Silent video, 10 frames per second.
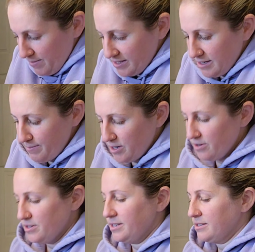My
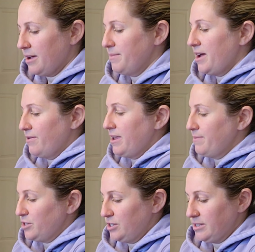stepdaughter does come now and then,
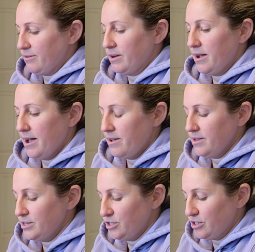but she's out in
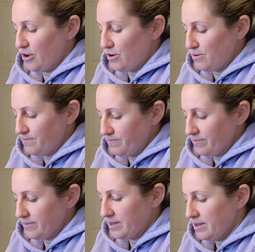college, so
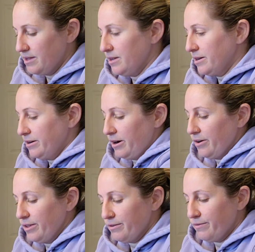
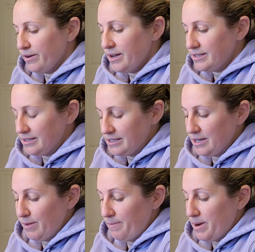garlic for us, this is
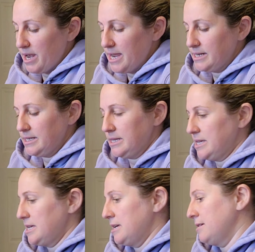gonna be
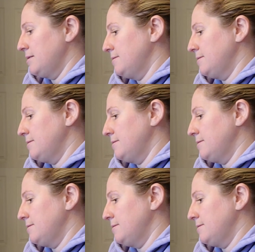plenty